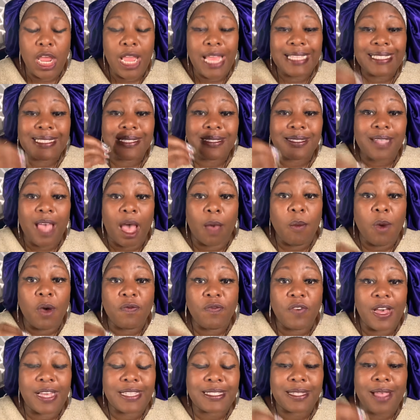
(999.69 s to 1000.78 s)
some
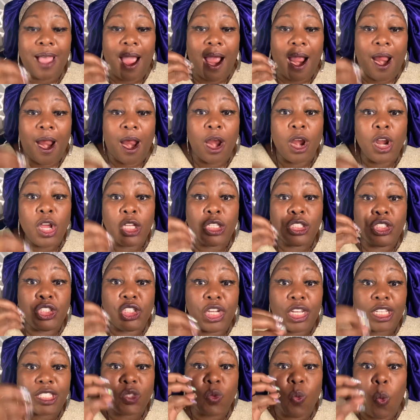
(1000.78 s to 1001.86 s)
of us are
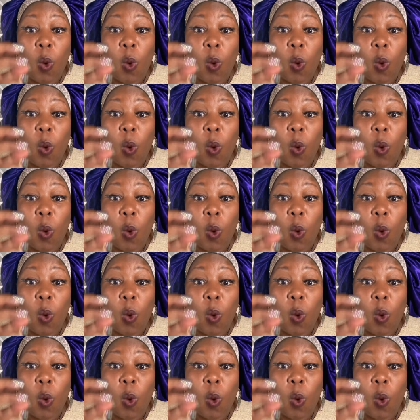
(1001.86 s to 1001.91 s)
just